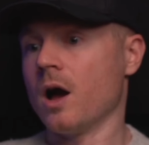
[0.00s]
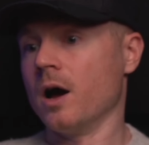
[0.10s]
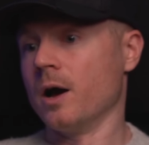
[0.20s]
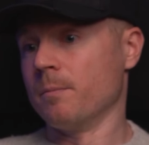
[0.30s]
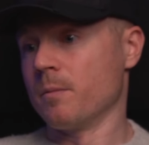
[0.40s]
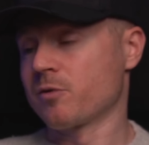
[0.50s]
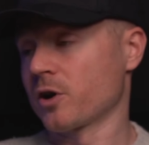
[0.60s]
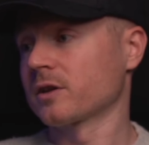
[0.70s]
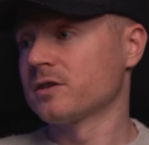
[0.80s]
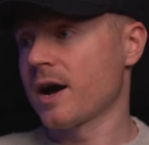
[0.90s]

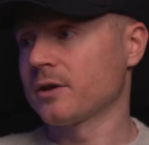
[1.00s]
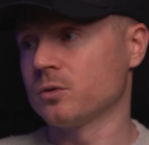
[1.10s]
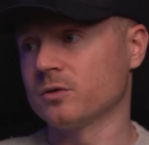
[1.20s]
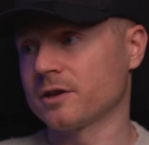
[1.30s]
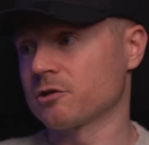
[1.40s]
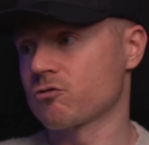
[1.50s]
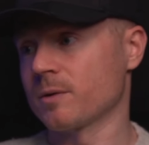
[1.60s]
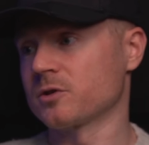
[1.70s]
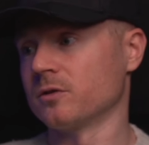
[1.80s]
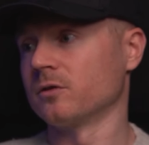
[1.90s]
product titles and
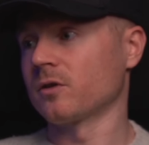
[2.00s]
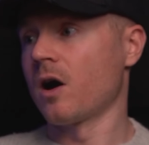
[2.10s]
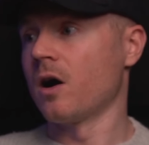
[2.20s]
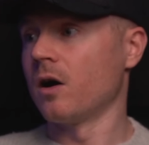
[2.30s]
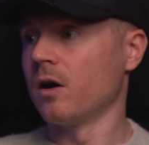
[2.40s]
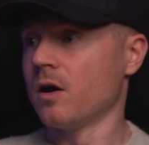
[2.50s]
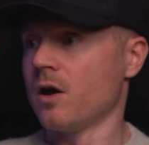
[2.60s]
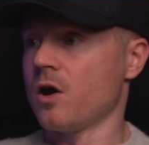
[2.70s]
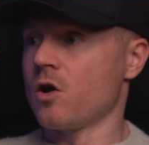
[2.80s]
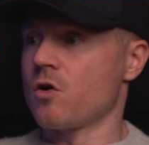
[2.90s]
descriptions are
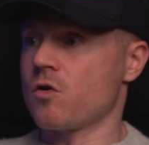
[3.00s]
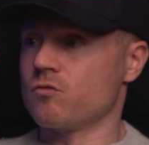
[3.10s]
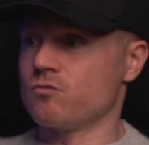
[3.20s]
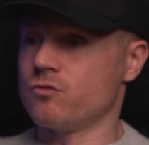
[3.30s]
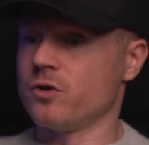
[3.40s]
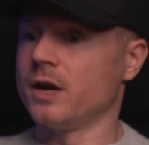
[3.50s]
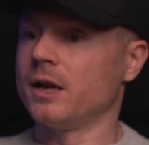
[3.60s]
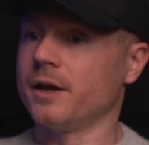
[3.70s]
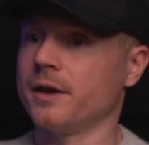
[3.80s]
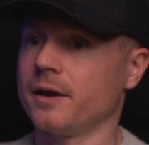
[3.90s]

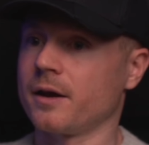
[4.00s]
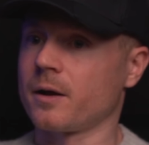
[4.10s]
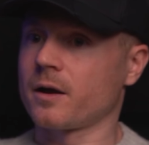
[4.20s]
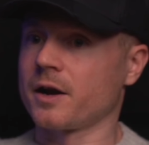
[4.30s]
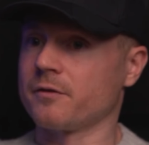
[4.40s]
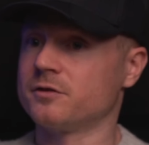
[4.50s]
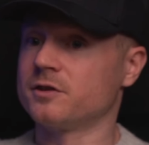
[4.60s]
really kind of,